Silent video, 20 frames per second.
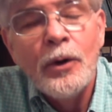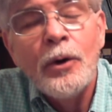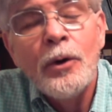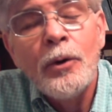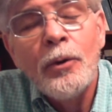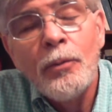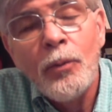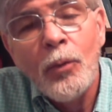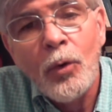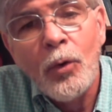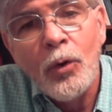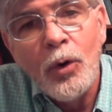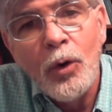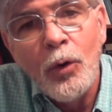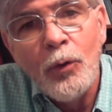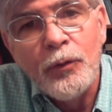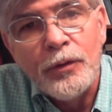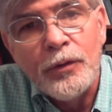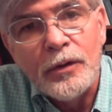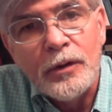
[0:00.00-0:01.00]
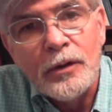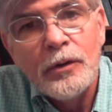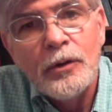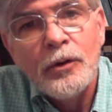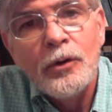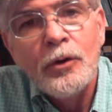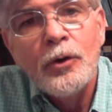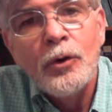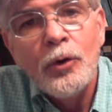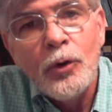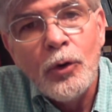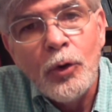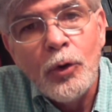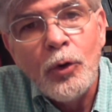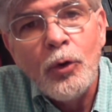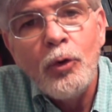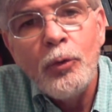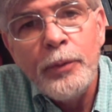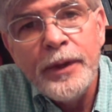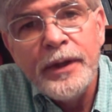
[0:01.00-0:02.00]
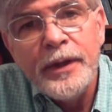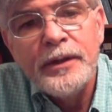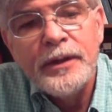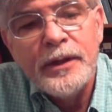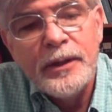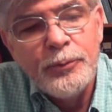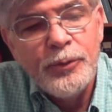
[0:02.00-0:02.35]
Moreover, whom he did